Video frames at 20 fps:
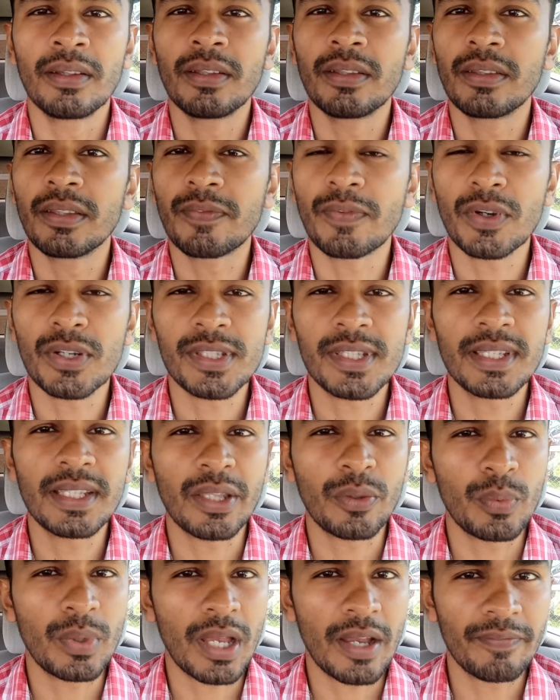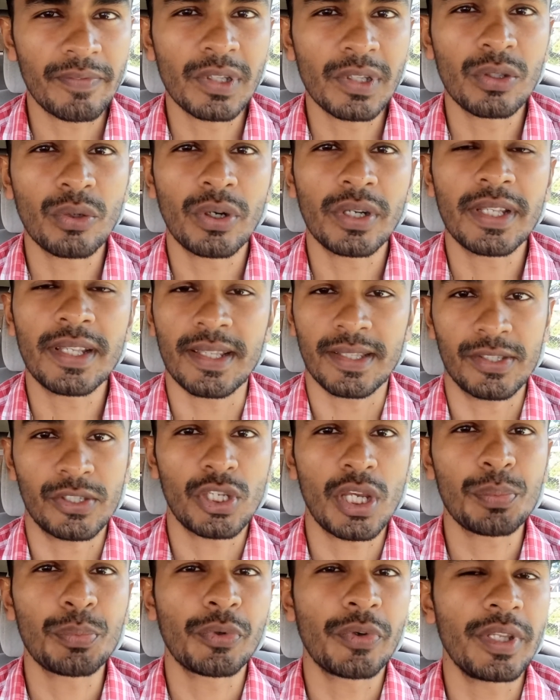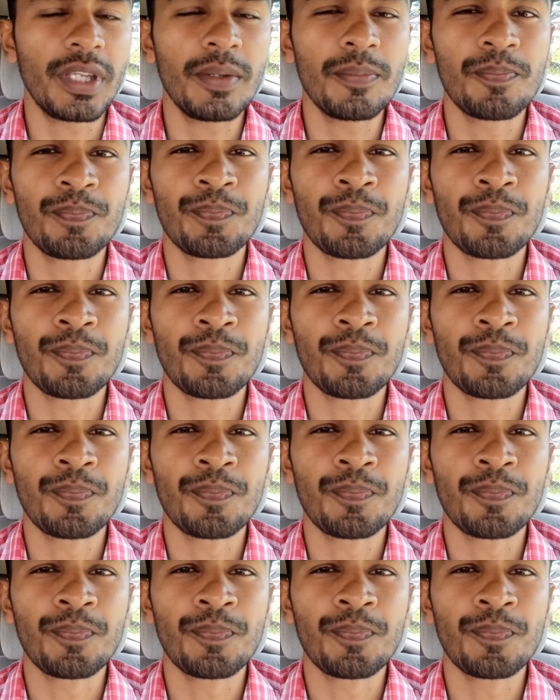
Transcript: The first thing that we have to learn in summary